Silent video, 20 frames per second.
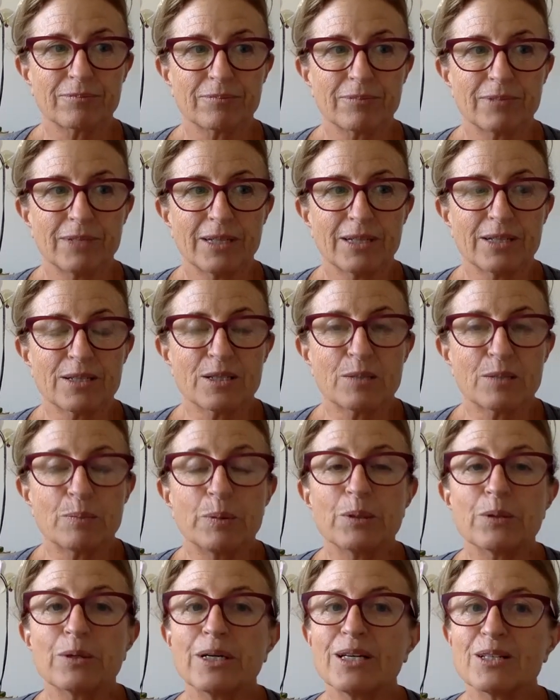
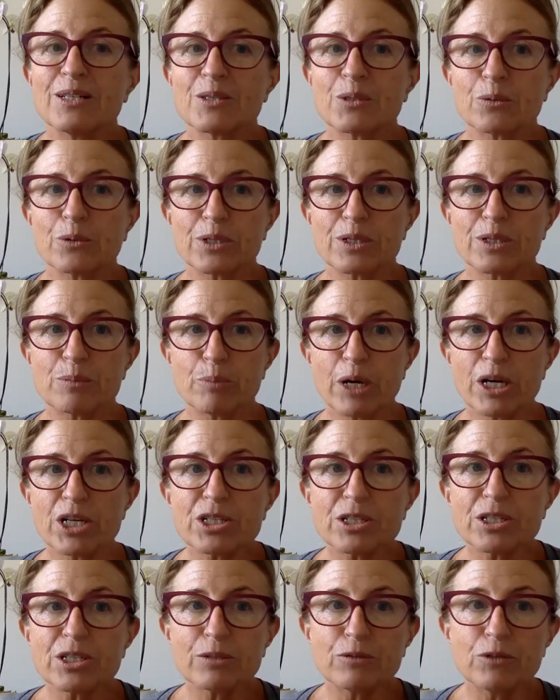experience or
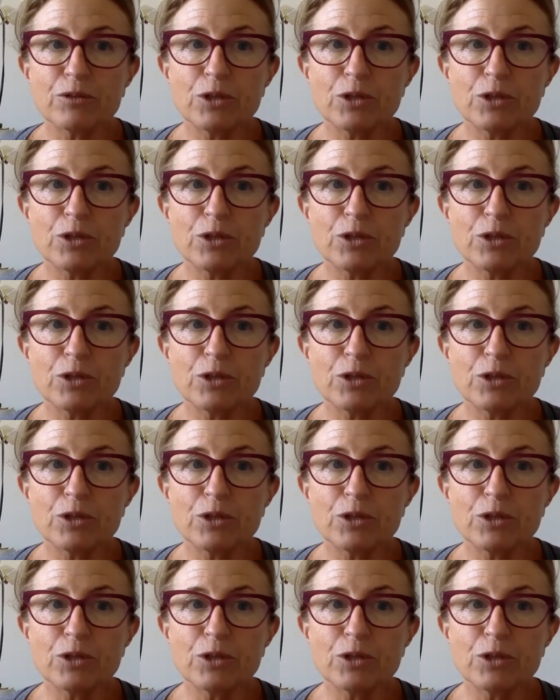expression of